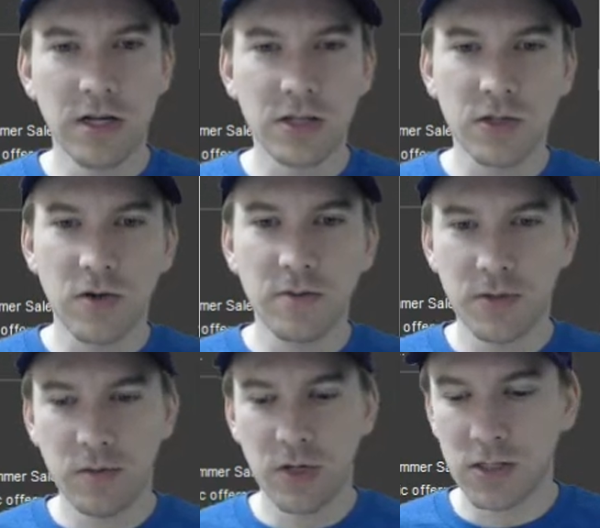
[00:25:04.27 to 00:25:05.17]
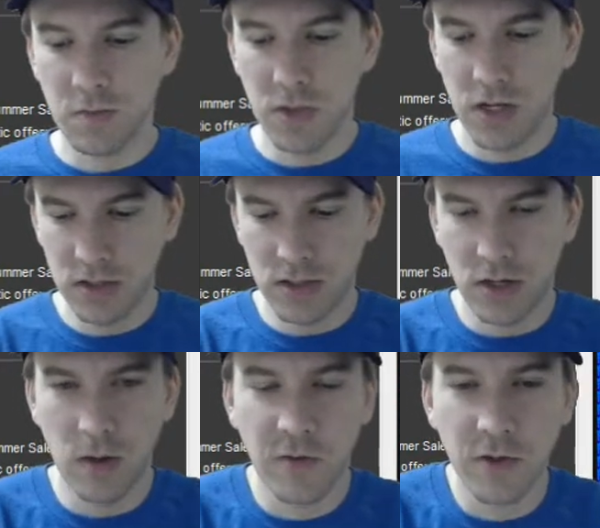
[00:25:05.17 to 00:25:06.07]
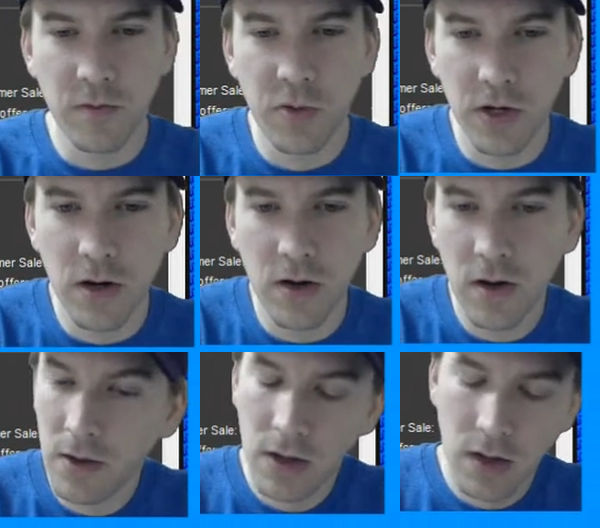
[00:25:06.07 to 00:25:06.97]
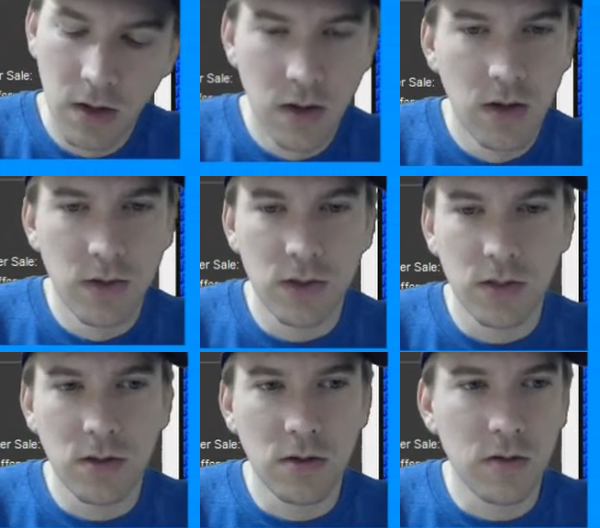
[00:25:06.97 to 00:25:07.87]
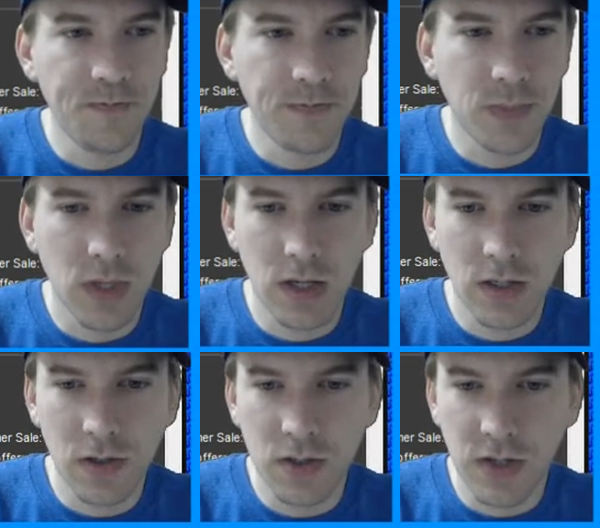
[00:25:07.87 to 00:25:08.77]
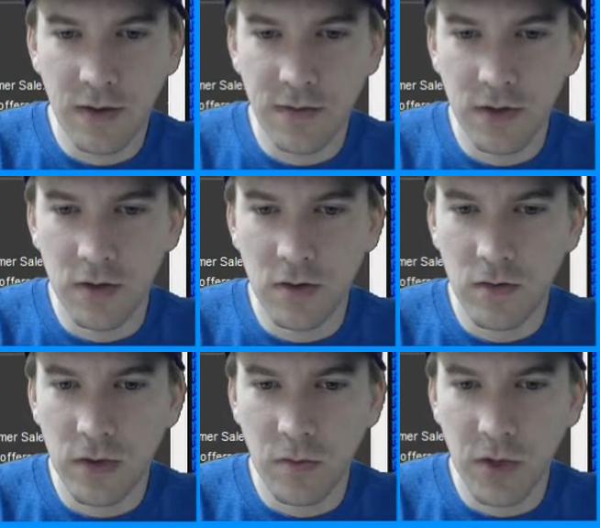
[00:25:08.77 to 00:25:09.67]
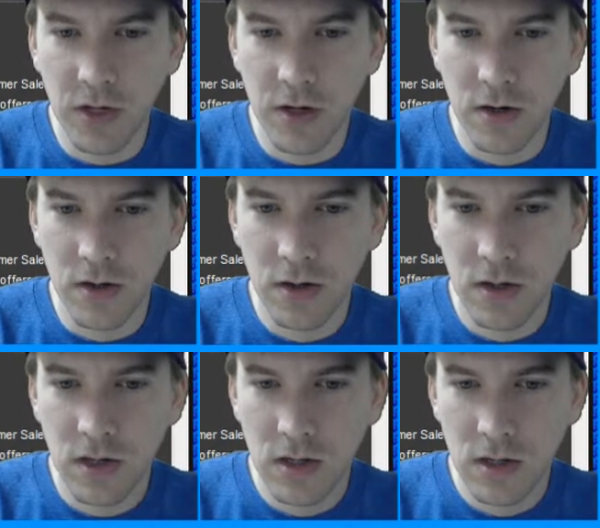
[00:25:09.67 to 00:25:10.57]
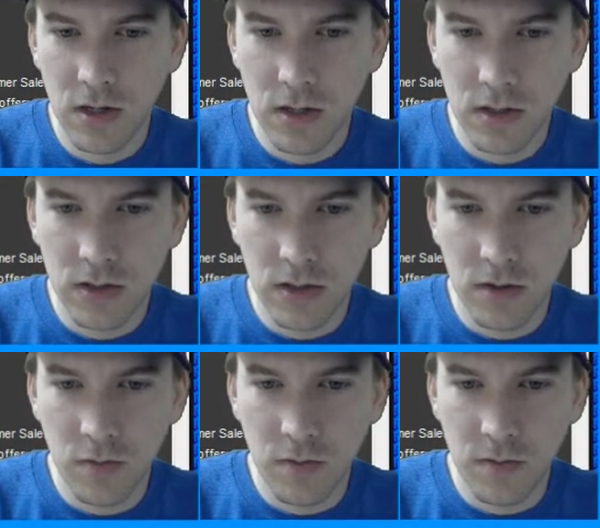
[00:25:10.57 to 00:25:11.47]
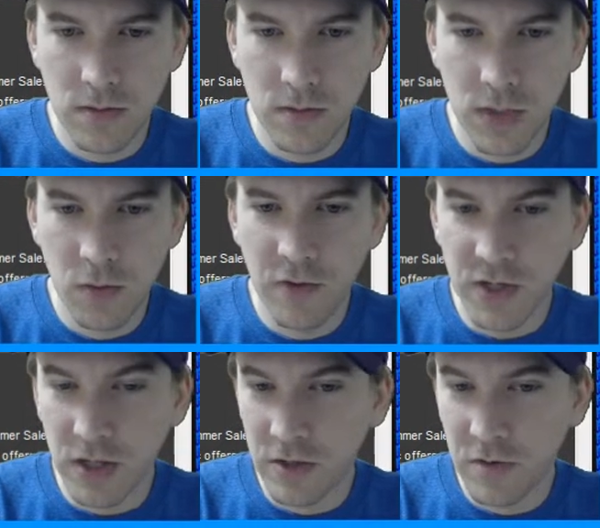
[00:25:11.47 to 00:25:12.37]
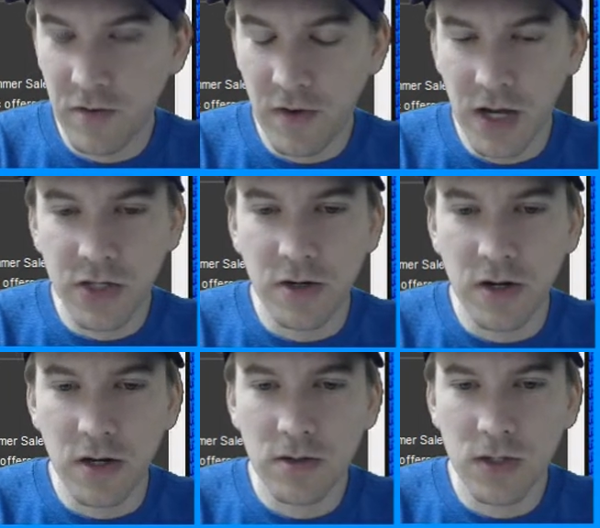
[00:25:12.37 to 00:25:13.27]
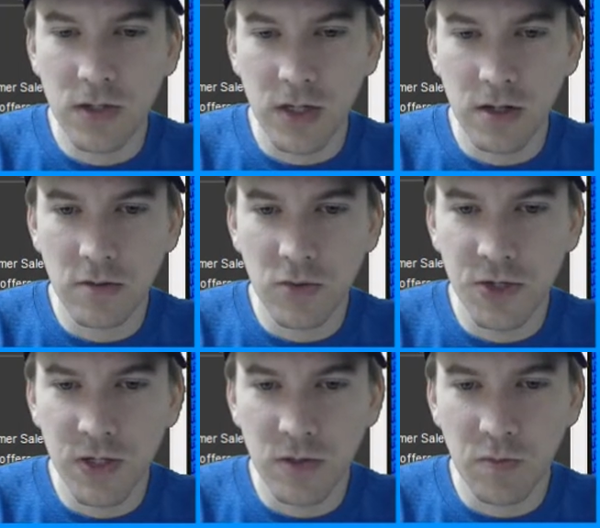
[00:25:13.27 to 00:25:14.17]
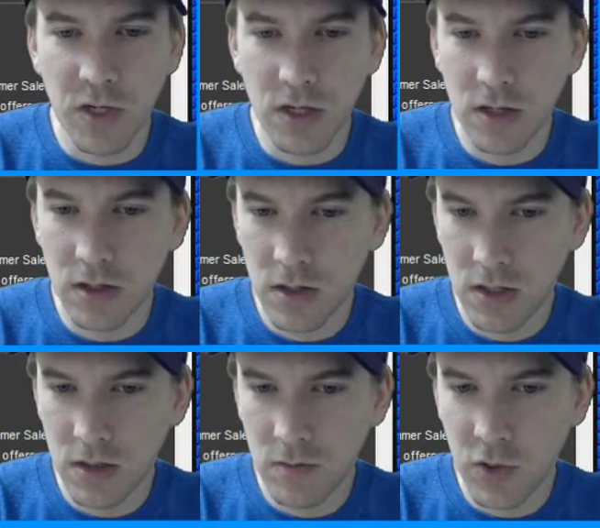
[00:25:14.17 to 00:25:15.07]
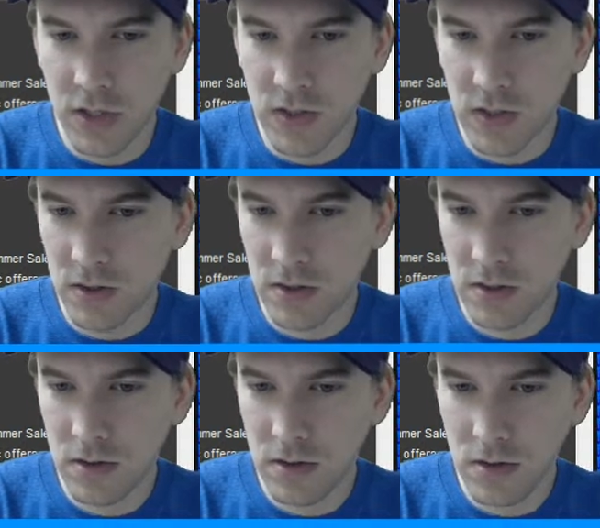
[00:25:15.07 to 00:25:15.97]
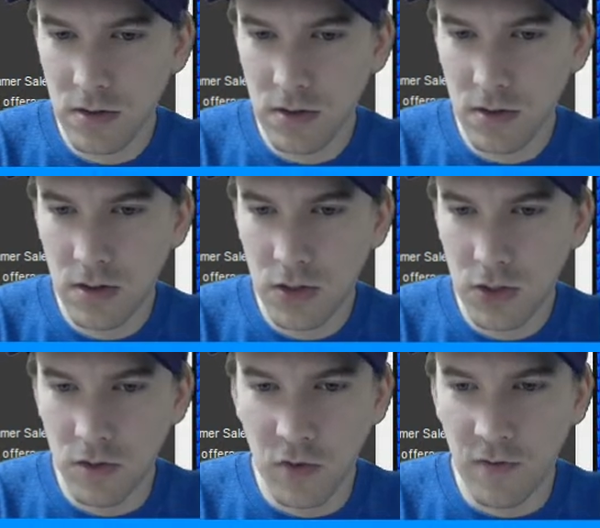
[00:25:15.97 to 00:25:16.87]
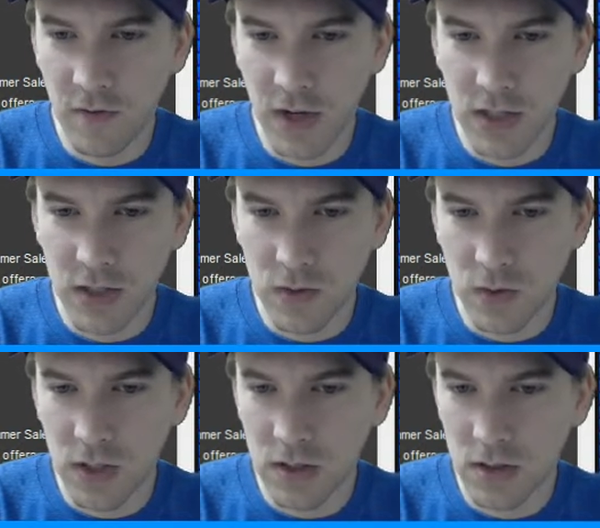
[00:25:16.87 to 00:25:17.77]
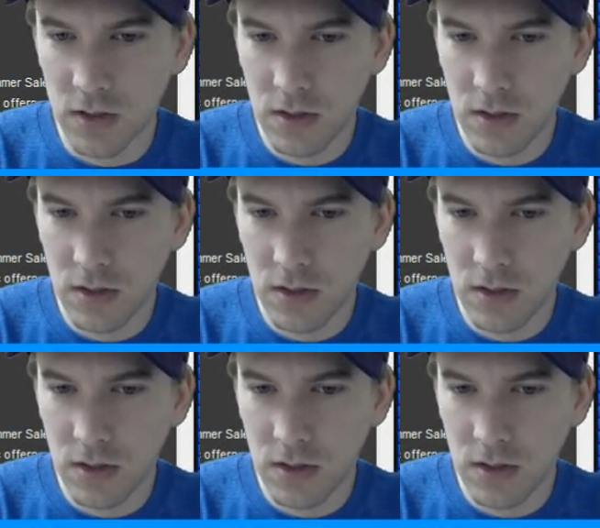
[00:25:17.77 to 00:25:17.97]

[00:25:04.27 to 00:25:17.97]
that script, but it's not in time for the player. So I guess I'll just have to do it with the player. So he moves a little bit faster now since I doubled his speed, and the bullets should move fast as well.